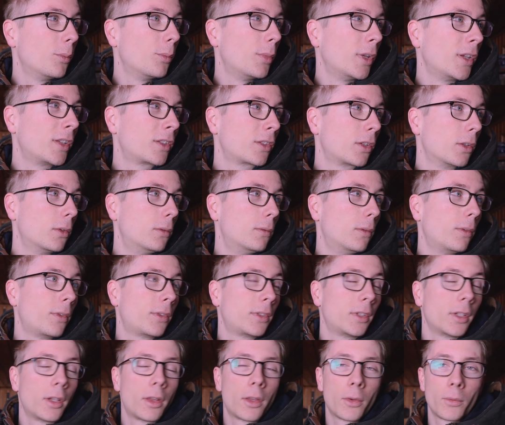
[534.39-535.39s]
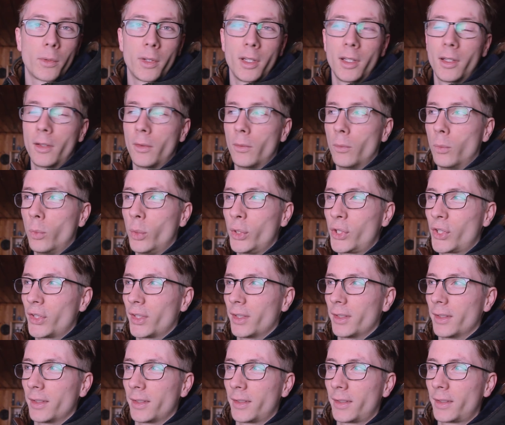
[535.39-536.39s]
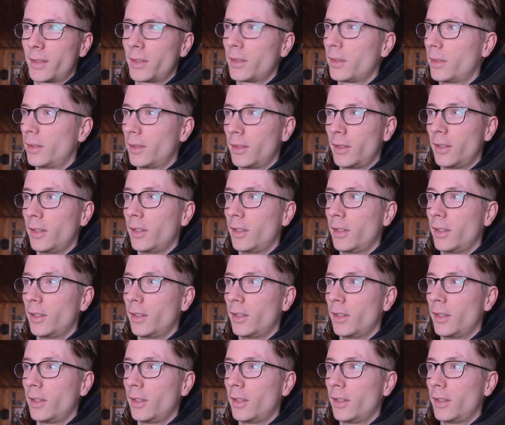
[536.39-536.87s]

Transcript: best go with dithering, which is